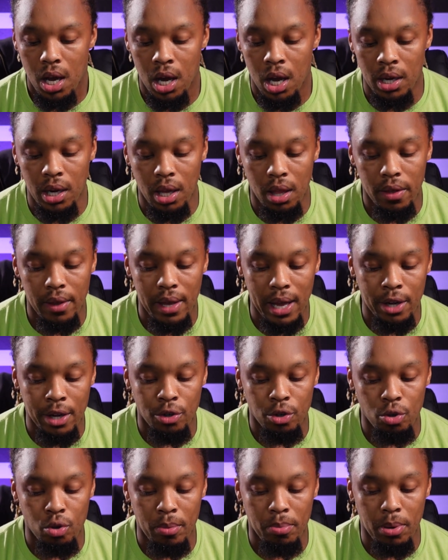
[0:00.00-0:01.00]
Another thing I
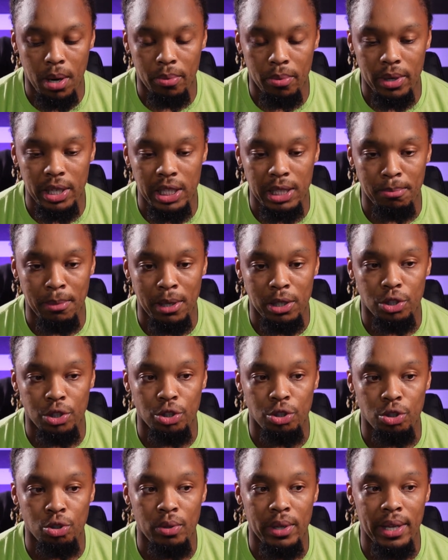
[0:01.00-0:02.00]
do in preparation for my
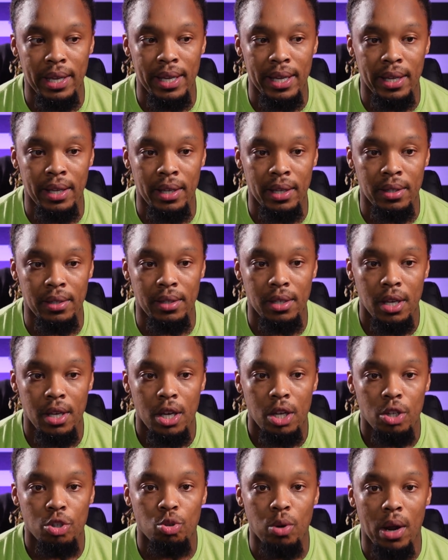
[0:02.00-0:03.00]
shoot is
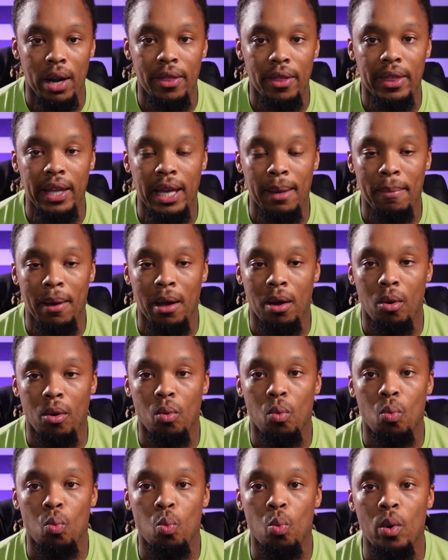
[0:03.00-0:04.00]
try to think
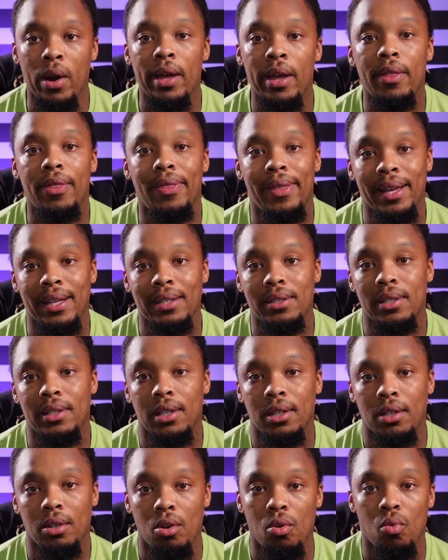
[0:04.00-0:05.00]
about what things
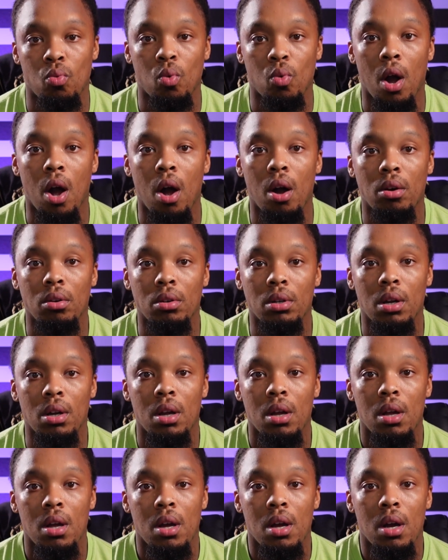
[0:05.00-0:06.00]
can go wrong.
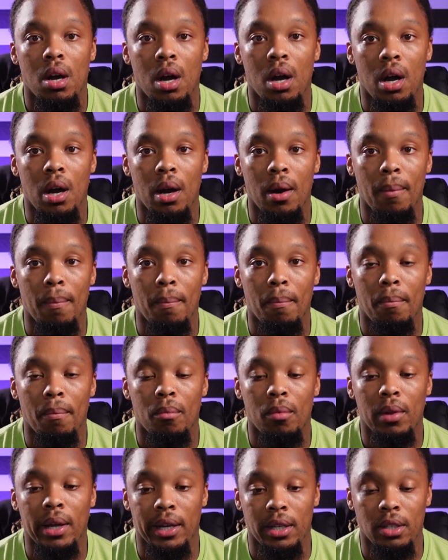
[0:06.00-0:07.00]

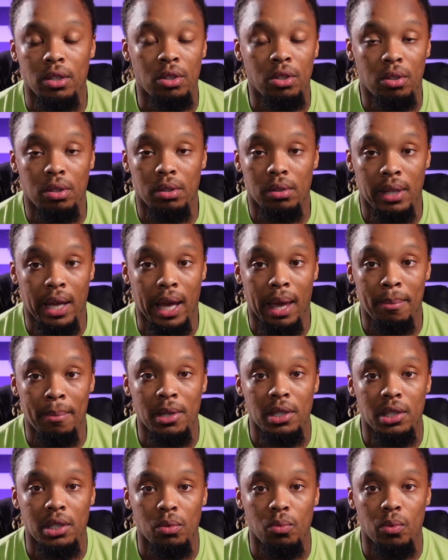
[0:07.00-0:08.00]
Like I
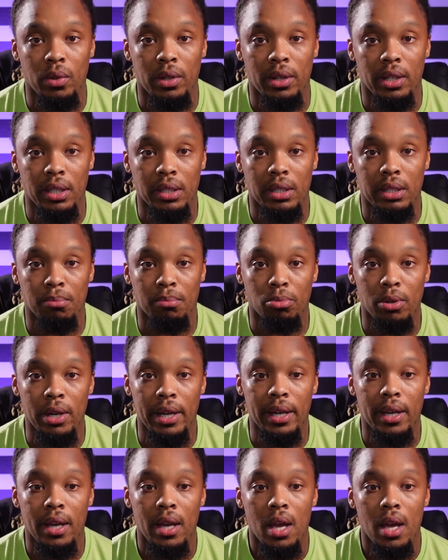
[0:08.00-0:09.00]
mentioned, what things can
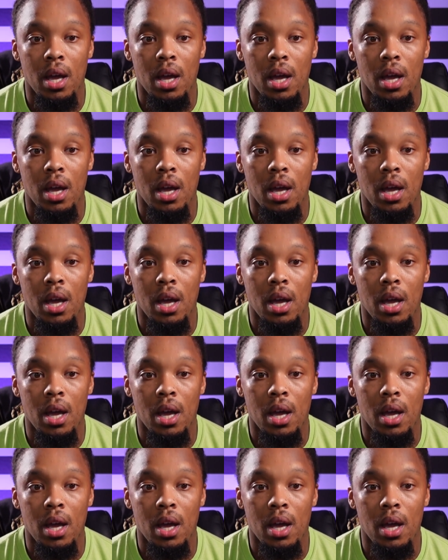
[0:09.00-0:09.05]
break.